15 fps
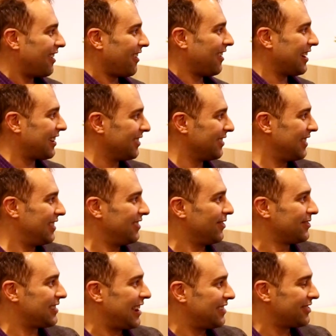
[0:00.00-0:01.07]
and Eric and
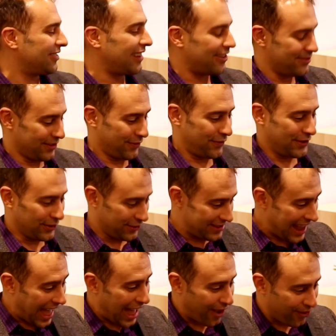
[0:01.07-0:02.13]
those guys are out in the field
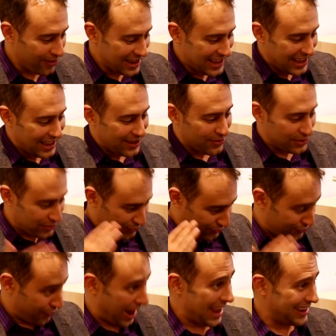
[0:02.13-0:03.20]
now, which is
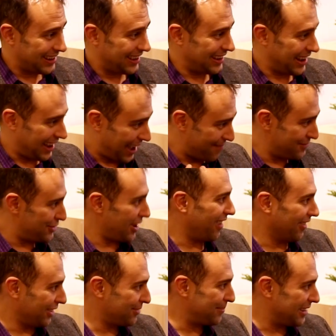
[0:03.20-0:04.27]
great. And I'm
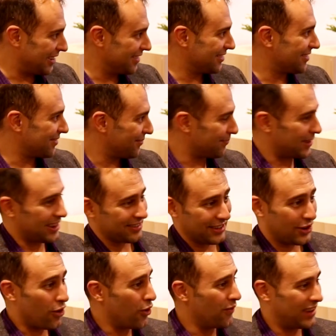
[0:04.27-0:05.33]
jealous because
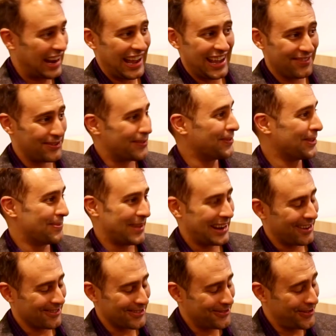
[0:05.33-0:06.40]
of COVID, I haven't really
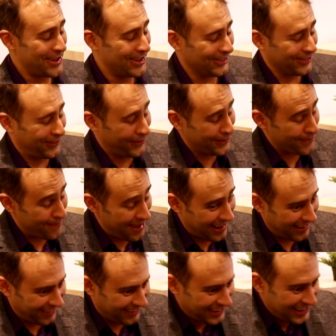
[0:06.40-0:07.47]
been out in the field for a
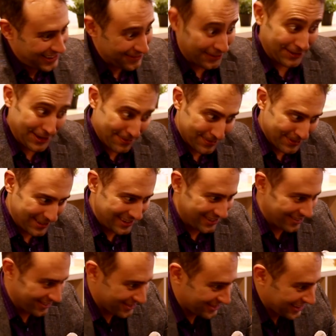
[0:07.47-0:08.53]
while, for a couple of
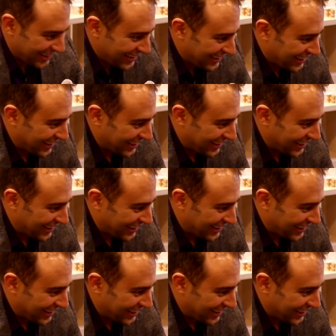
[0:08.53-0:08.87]
years.